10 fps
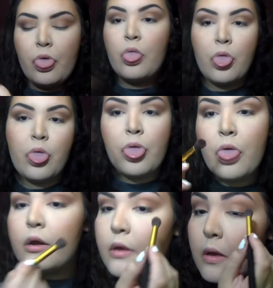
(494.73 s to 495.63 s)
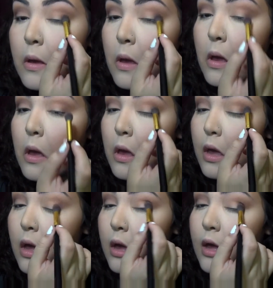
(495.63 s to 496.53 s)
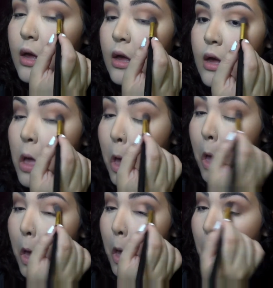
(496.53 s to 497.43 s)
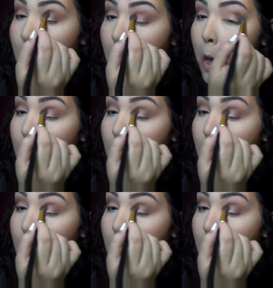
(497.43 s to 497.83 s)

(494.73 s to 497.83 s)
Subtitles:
Once again, you're going to do the same thing on the other side.